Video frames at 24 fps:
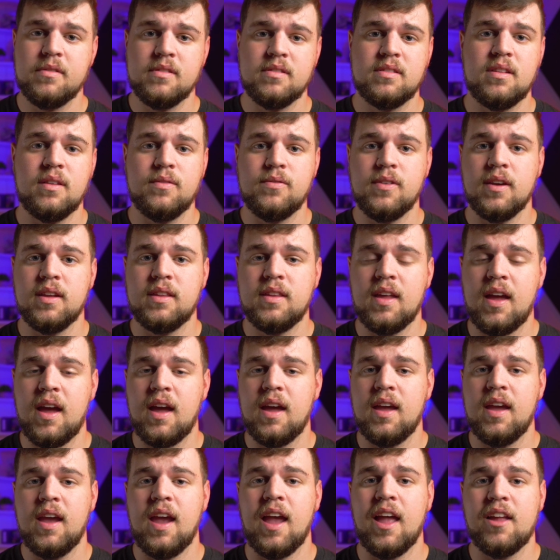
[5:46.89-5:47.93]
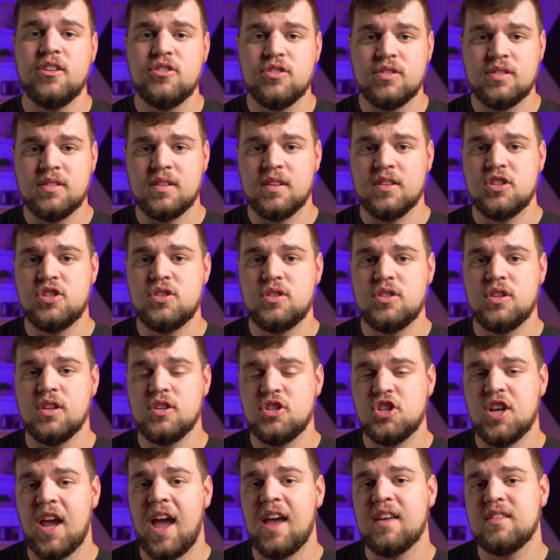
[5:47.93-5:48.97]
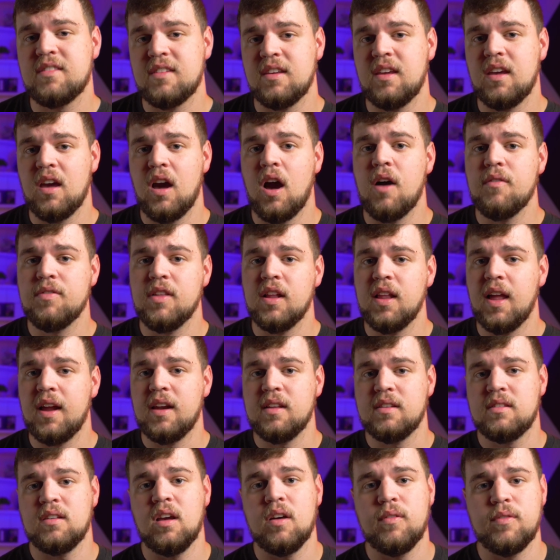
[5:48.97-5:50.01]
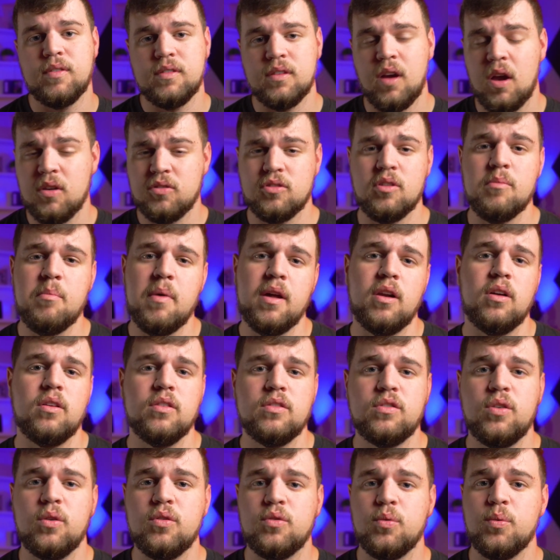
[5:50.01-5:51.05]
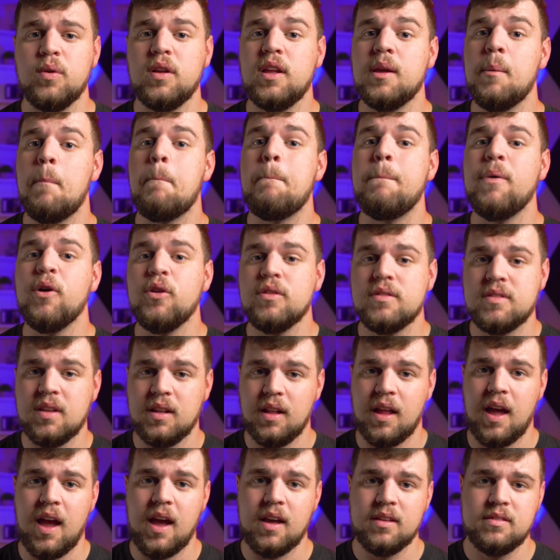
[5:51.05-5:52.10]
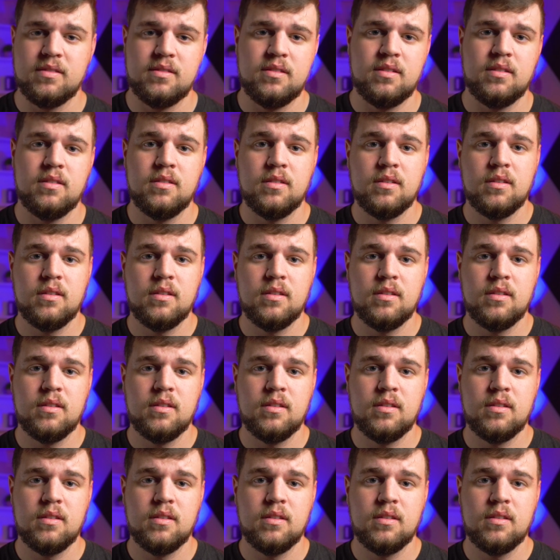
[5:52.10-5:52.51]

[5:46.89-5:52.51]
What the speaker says: and stuff like that, and just the chassis of the light itself is also metal, so it's really built to last.